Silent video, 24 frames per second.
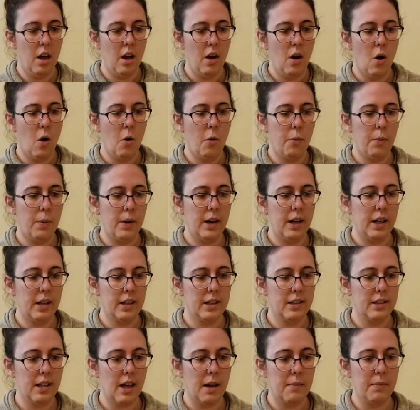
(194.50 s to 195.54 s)
opening
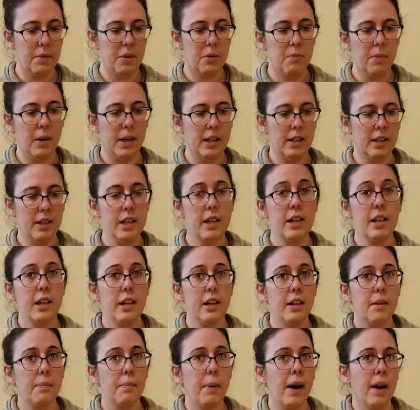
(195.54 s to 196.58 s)
this up. You might
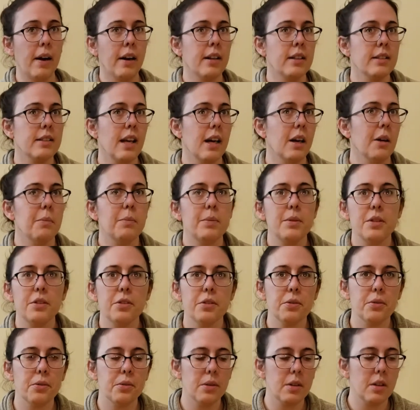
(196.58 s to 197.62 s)
need a parent's help
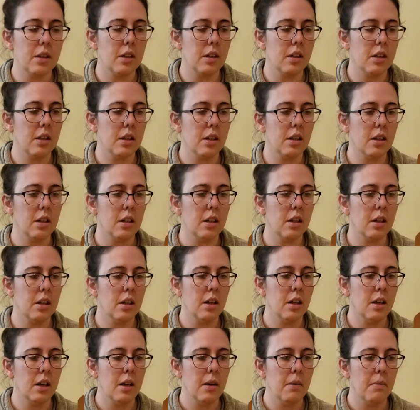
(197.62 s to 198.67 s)
to
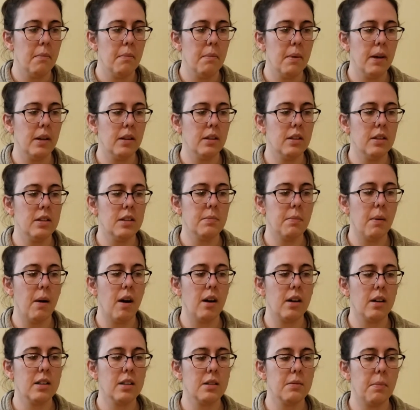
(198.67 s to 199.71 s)
build this
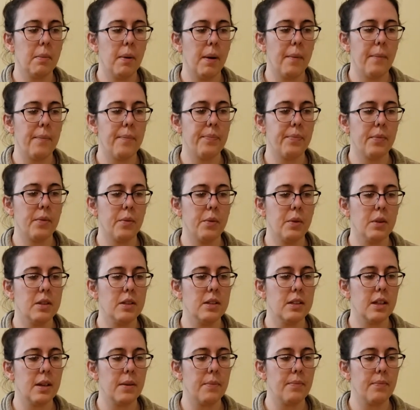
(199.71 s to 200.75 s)
box, but we'll
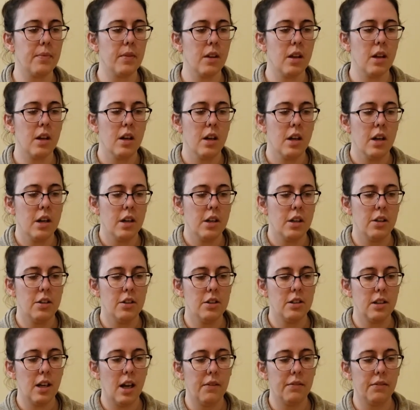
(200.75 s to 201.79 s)
see. You
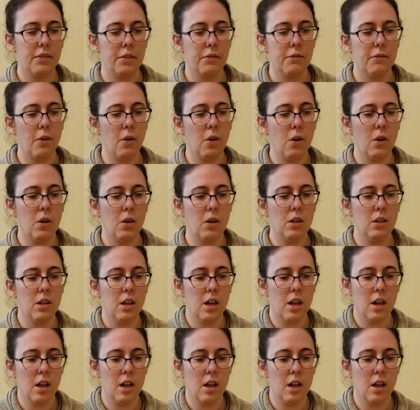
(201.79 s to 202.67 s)
just have to fold,